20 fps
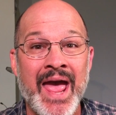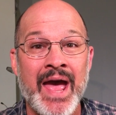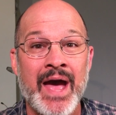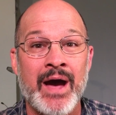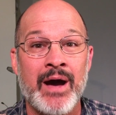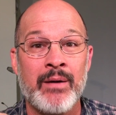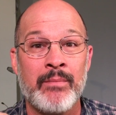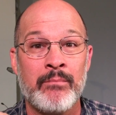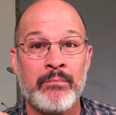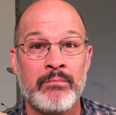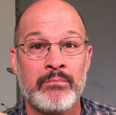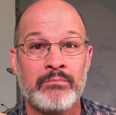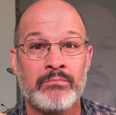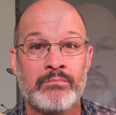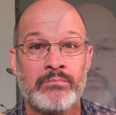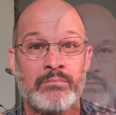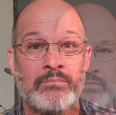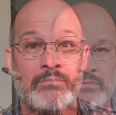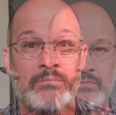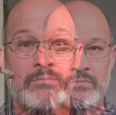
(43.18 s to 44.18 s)

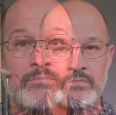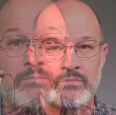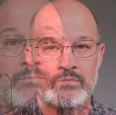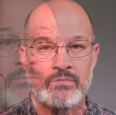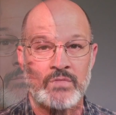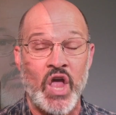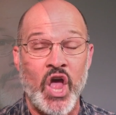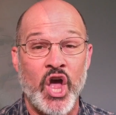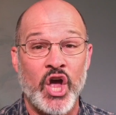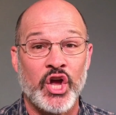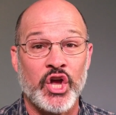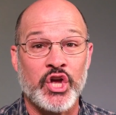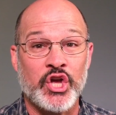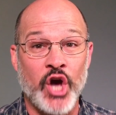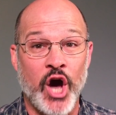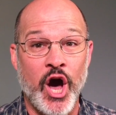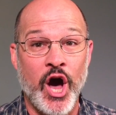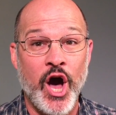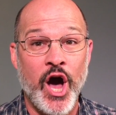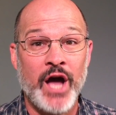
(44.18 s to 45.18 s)
am.
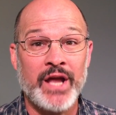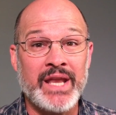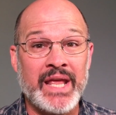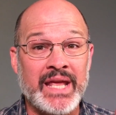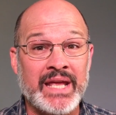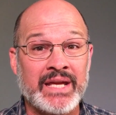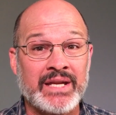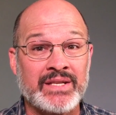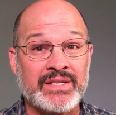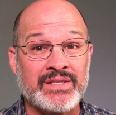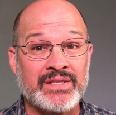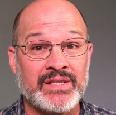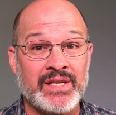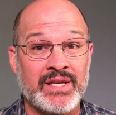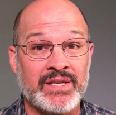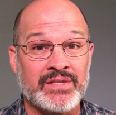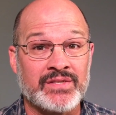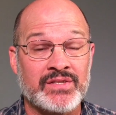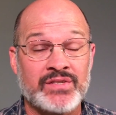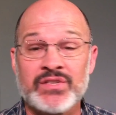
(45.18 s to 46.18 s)
God
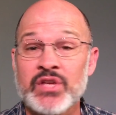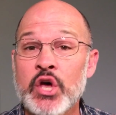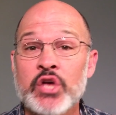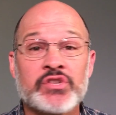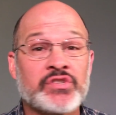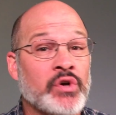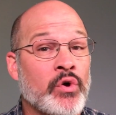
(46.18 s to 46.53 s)
exists.